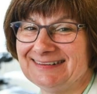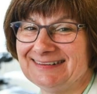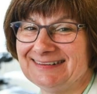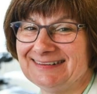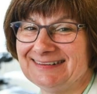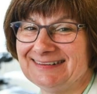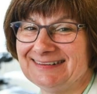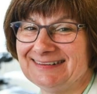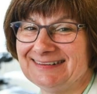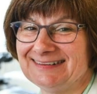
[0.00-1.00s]

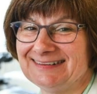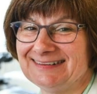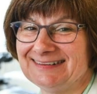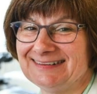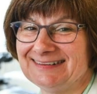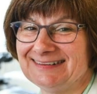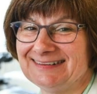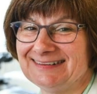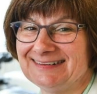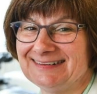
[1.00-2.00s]

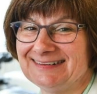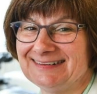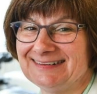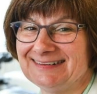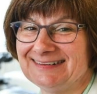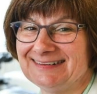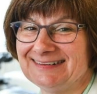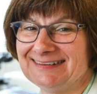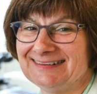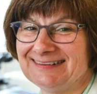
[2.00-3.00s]

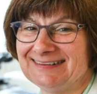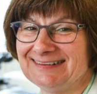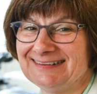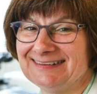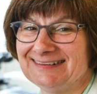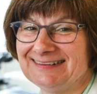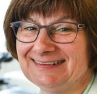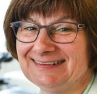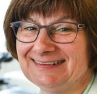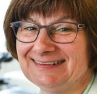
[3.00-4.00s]

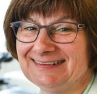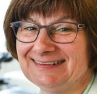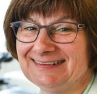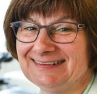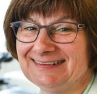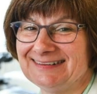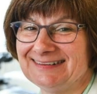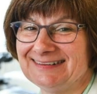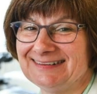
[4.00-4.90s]
The face doesn't move, so there is nothing to read.